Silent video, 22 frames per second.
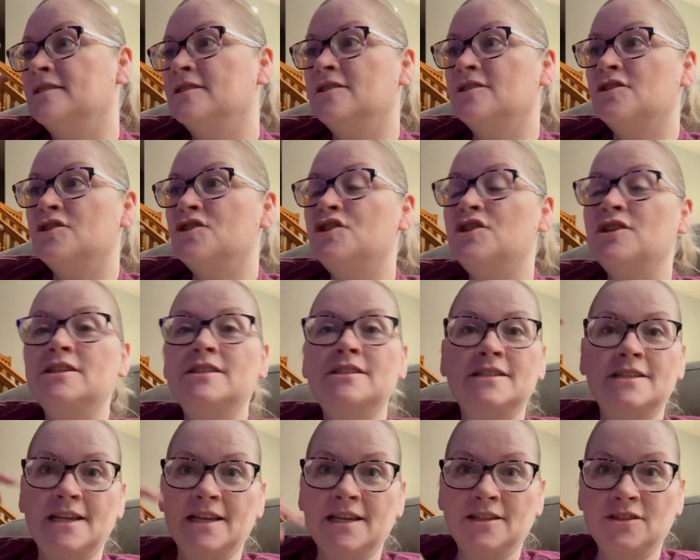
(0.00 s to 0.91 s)
she's
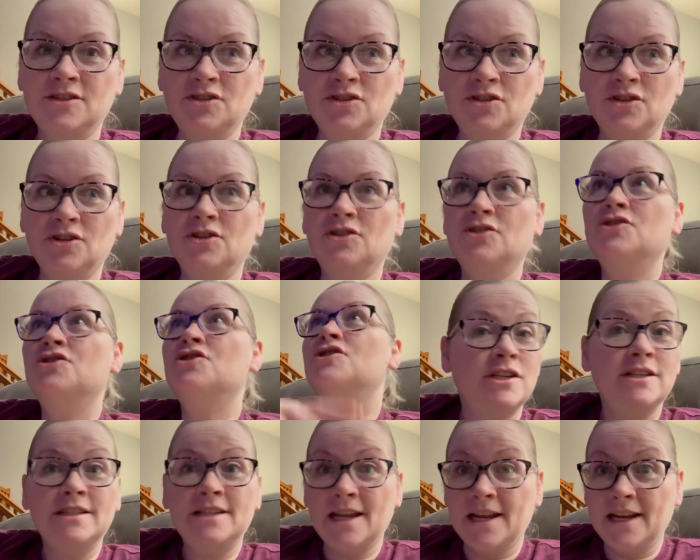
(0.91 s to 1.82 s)
a dancer.
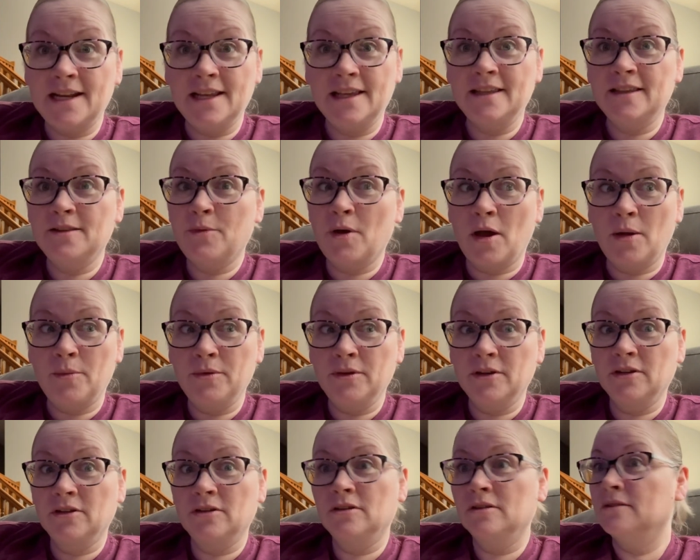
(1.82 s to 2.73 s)
She's dating the
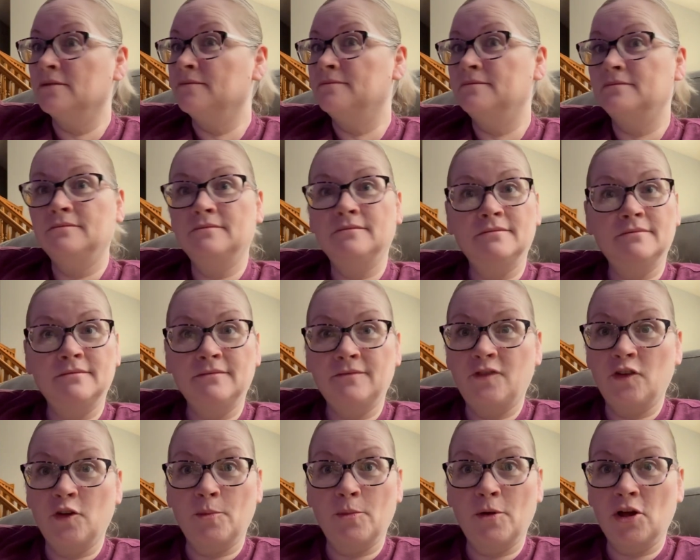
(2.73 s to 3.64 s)
popular
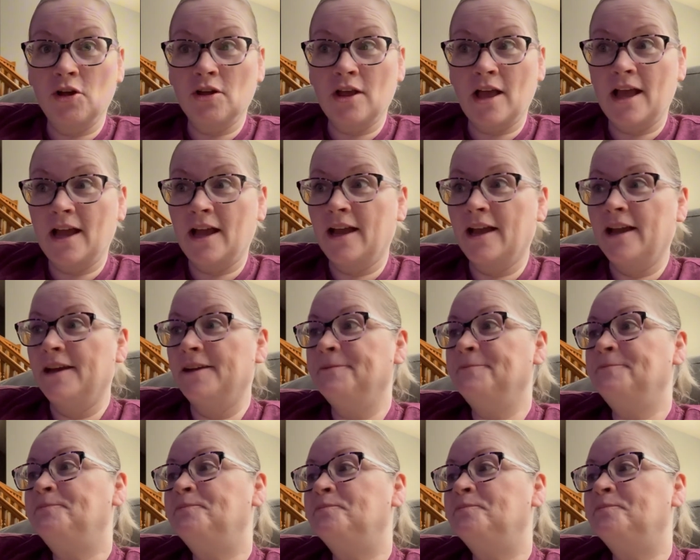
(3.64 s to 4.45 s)
football guy,